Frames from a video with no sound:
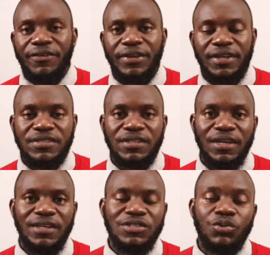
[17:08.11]
rickets and
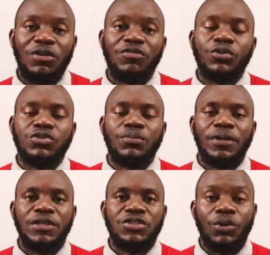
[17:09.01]
adults who have
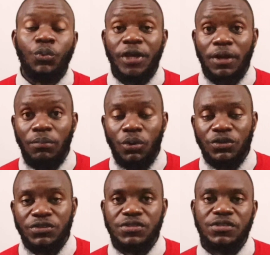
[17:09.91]
osteomalacia, weak
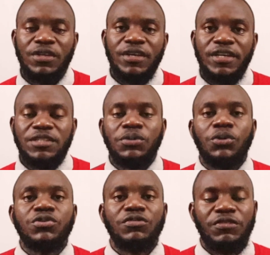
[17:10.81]
bones, is
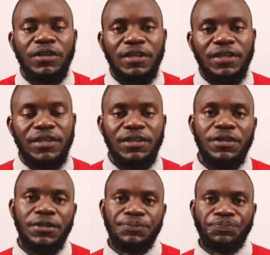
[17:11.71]
because of failing
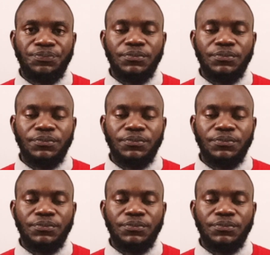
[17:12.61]
kidney.